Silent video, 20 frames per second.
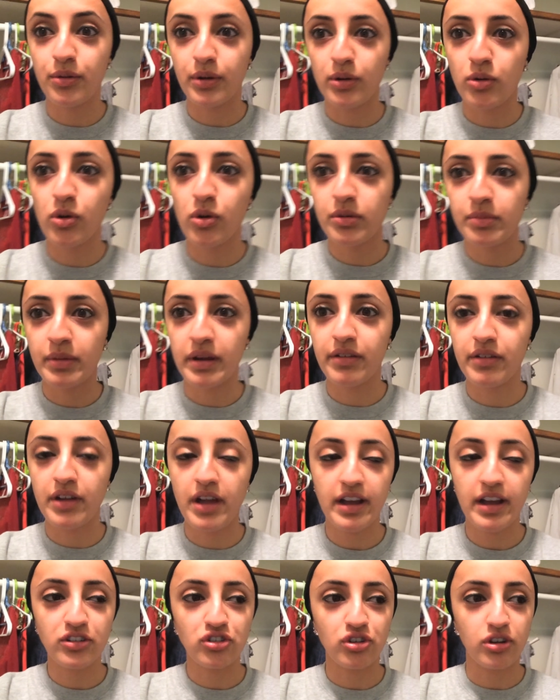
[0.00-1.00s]
record my
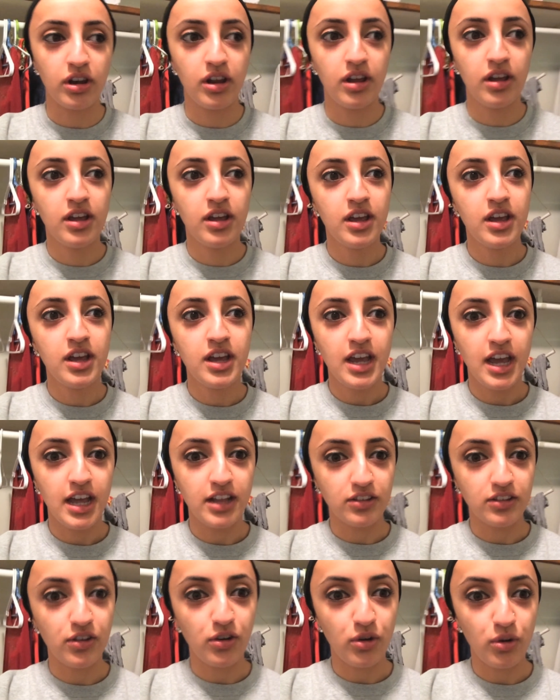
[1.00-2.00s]
reaction.
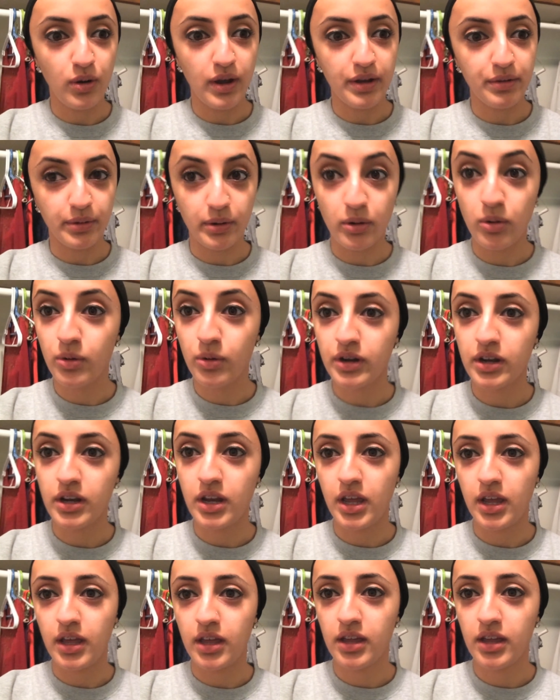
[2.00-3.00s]
And so I recorded
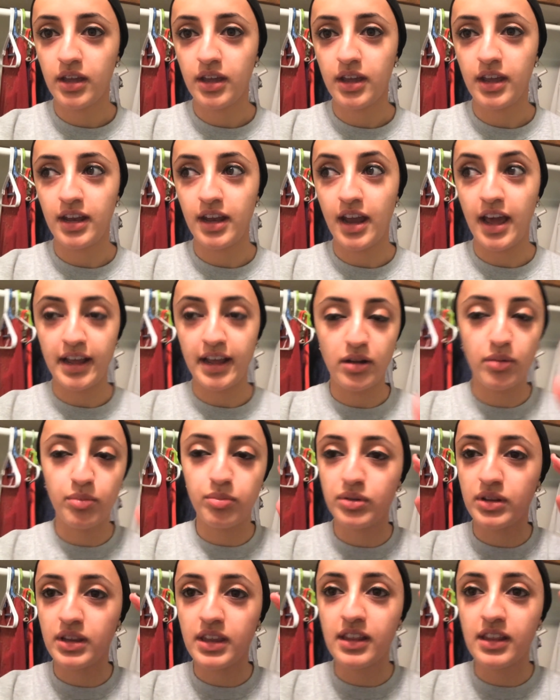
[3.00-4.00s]
it and I
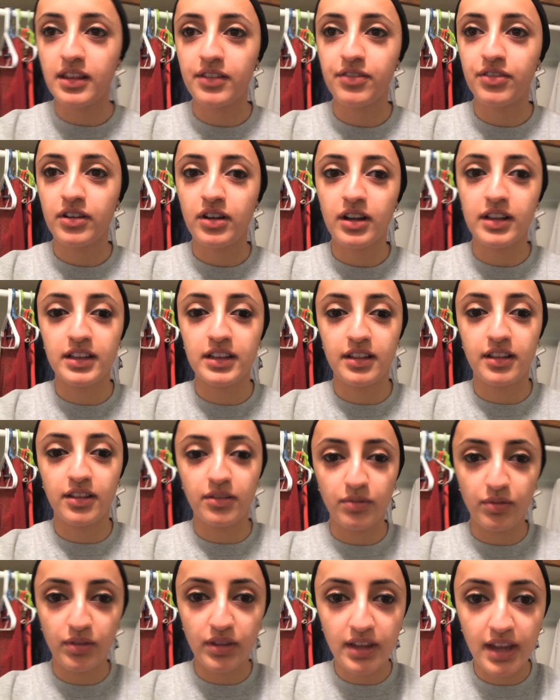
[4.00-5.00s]
completely forgot that the
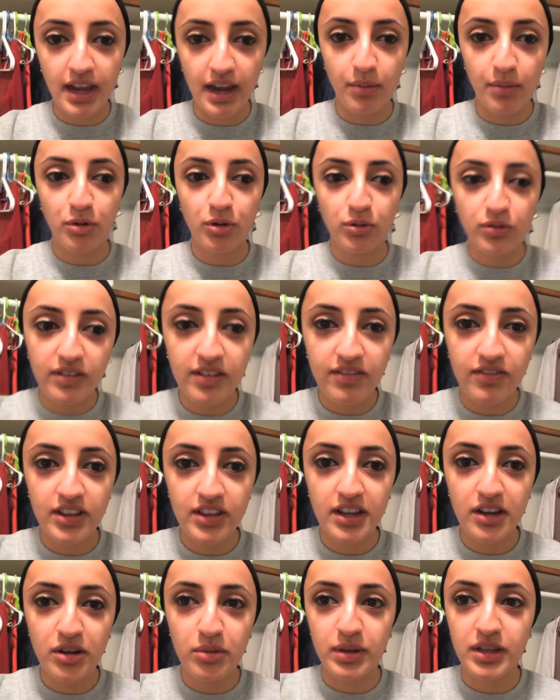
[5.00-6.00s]
camera was even
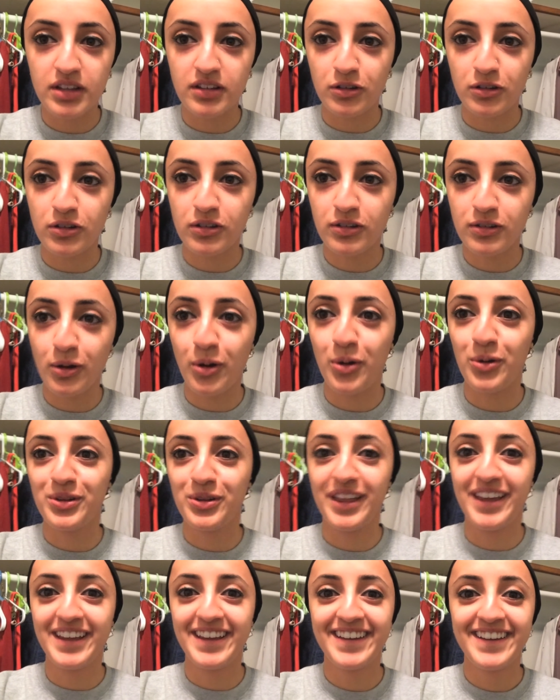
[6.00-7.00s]
there because I was so
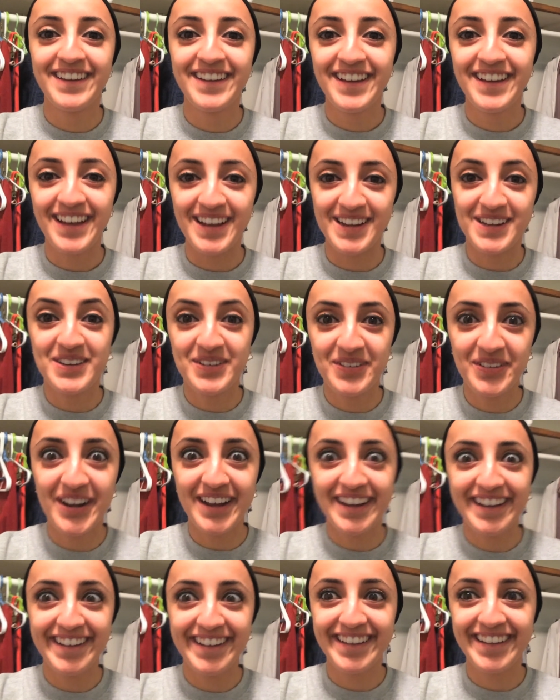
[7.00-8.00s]
like into
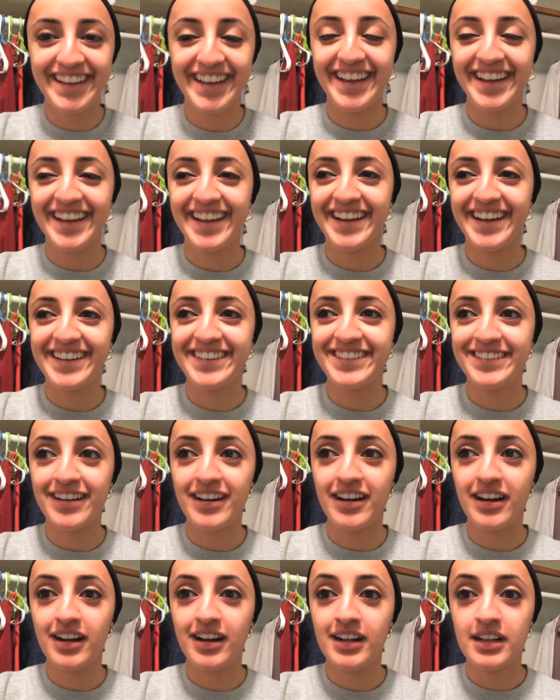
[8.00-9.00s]
it. And
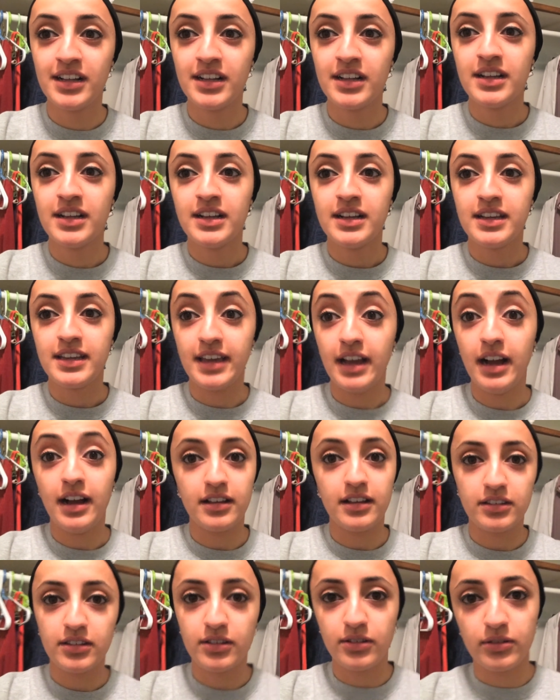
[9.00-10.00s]
yeah,
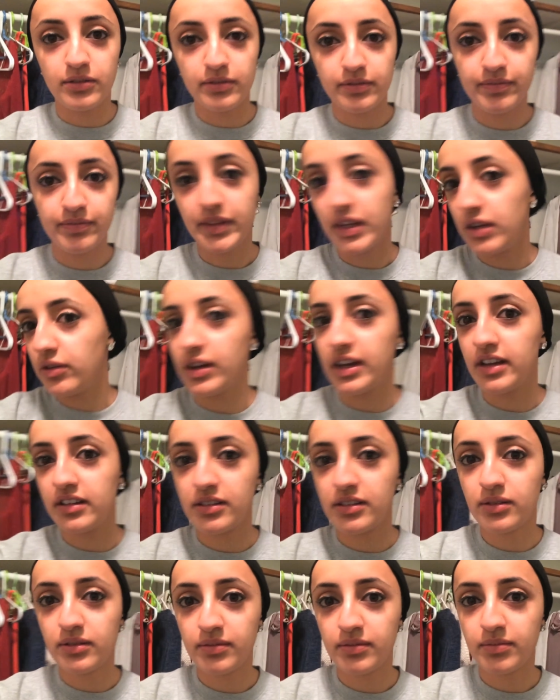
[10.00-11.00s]
so you
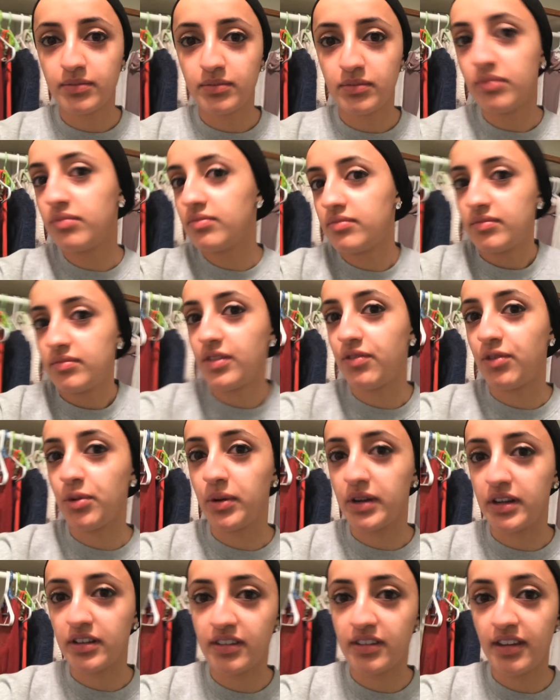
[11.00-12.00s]
guys, if you
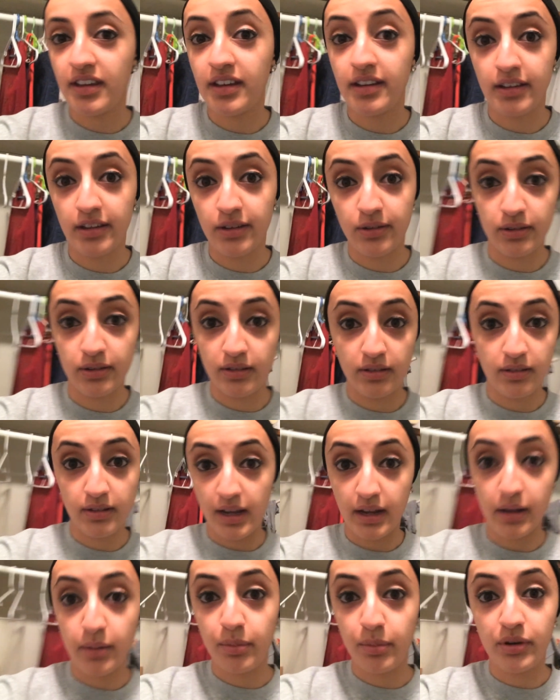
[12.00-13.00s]
want to see it, I
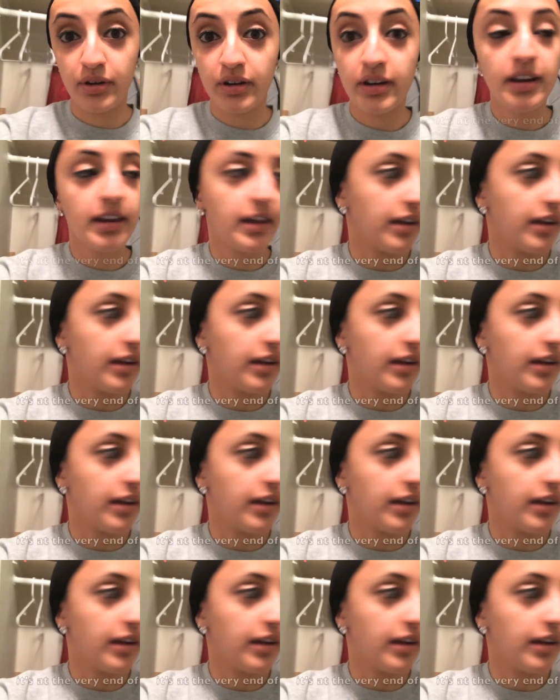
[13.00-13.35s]
can put it in